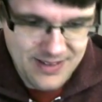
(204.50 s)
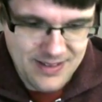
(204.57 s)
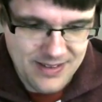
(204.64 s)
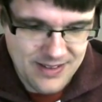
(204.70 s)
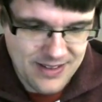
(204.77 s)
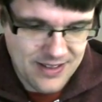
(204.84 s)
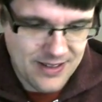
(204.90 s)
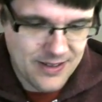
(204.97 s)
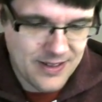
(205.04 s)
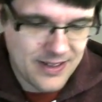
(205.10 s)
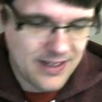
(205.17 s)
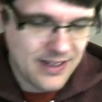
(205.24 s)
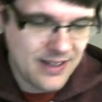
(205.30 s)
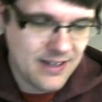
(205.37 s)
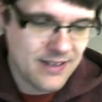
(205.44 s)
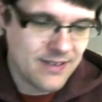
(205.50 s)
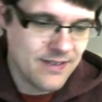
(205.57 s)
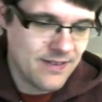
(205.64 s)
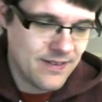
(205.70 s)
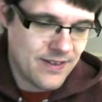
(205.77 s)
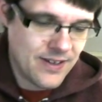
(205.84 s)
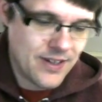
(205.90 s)
So yeah,
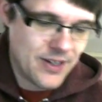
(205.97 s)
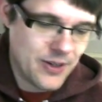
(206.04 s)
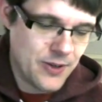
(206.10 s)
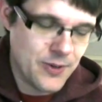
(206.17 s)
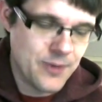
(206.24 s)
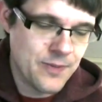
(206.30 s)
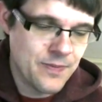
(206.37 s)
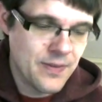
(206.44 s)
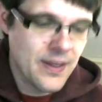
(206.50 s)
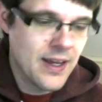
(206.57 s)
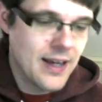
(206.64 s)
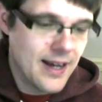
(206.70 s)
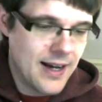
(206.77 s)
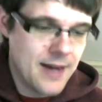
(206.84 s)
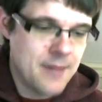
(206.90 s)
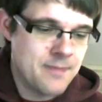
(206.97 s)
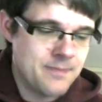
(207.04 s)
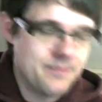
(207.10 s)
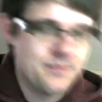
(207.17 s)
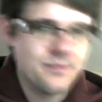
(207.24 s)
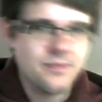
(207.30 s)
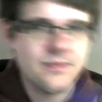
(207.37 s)
very cool.
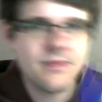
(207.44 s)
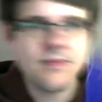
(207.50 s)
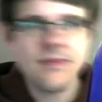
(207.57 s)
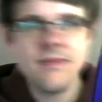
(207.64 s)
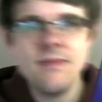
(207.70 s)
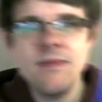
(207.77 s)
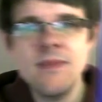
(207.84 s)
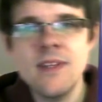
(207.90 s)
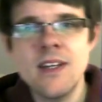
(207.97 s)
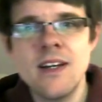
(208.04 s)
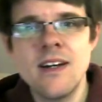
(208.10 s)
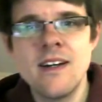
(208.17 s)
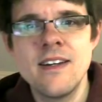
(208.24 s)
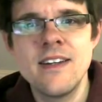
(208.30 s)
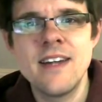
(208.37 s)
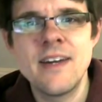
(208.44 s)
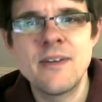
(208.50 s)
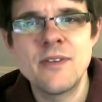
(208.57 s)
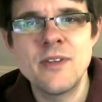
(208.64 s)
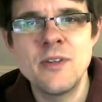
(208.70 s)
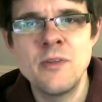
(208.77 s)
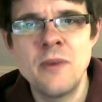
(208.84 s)
Now
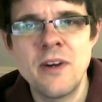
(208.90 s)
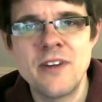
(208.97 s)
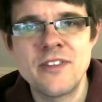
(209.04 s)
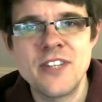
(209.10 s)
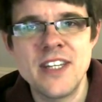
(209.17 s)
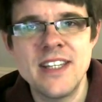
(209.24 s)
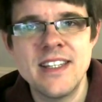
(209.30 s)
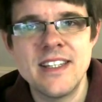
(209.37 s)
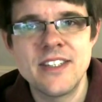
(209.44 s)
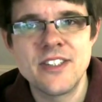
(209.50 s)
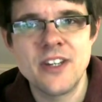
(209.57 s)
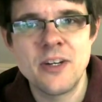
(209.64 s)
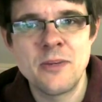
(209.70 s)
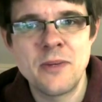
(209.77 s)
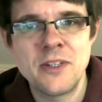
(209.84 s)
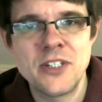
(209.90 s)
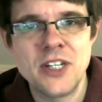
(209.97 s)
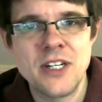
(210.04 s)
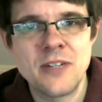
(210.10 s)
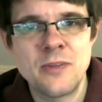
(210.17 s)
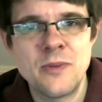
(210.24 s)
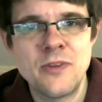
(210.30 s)
you might have seen this on my
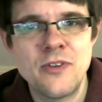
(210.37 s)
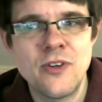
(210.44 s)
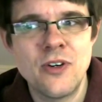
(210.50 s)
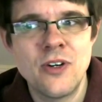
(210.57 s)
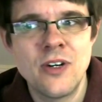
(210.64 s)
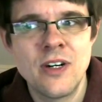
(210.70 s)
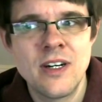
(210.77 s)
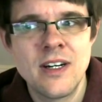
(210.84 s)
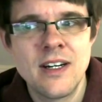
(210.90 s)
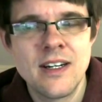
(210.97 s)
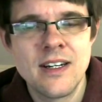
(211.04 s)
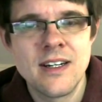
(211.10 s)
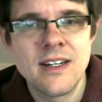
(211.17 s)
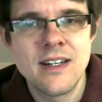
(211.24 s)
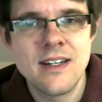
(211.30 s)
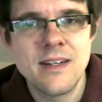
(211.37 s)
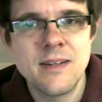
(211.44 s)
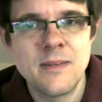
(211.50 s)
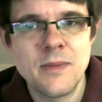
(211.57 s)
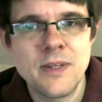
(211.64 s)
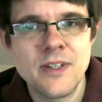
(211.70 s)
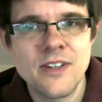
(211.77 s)
channel before,
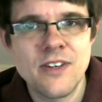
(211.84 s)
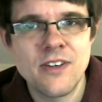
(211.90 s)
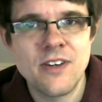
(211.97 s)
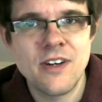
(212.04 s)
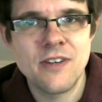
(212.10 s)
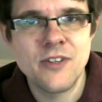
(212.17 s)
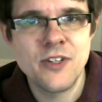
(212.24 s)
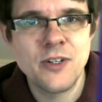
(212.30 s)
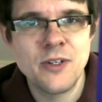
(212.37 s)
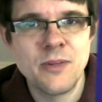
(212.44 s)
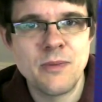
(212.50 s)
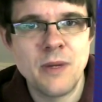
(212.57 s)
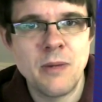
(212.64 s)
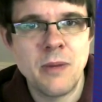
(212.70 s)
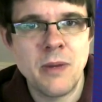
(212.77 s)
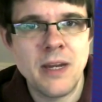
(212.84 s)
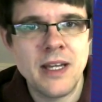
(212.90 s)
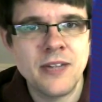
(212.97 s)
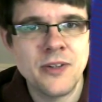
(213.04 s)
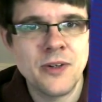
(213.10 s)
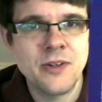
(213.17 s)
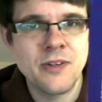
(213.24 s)
because I've done a
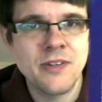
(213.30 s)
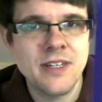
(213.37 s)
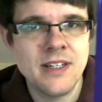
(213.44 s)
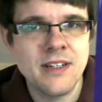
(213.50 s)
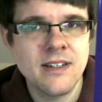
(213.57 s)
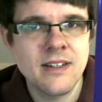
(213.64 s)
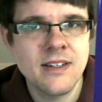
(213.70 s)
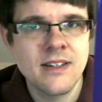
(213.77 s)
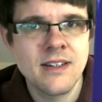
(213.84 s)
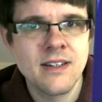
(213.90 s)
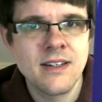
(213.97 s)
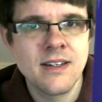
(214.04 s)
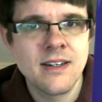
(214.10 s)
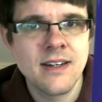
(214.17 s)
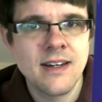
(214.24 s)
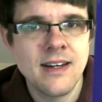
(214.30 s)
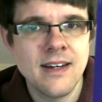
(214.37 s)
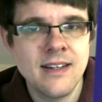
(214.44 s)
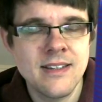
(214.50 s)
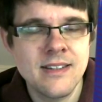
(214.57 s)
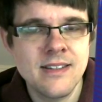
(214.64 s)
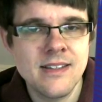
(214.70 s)
playthrough of it,
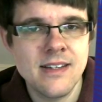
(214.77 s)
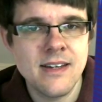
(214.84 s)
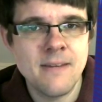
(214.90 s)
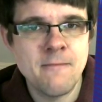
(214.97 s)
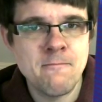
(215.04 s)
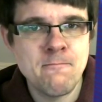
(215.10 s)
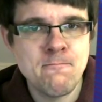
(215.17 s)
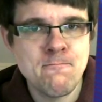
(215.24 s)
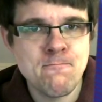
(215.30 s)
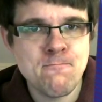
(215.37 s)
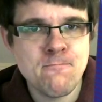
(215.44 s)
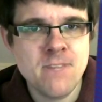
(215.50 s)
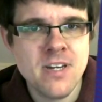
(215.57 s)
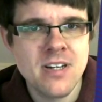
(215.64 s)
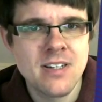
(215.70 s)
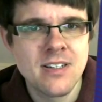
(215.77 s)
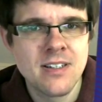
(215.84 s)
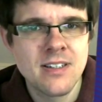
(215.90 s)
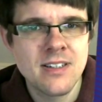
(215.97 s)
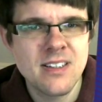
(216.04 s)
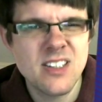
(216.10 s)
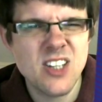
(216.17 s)
and kind
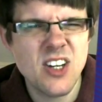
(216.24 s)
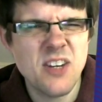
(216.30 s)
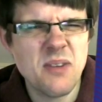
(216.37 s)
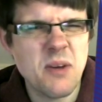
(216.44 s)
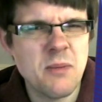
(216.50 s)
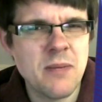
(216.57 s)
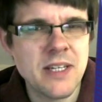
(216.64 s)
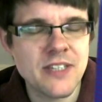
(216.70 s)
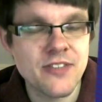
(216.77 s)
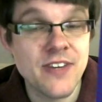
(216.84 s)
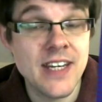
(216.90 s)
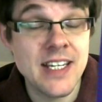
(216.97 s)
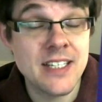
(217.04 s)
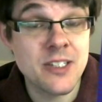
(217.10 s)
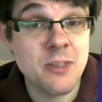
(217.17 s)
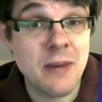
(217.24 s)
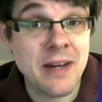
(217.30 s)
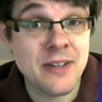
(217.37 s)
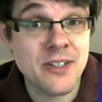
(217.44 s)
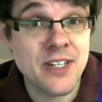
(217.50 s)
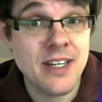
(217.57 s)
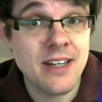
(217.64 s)
of got mixed feelings
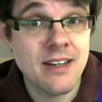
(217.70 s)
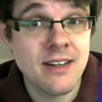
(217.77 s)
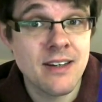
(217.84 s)
about it.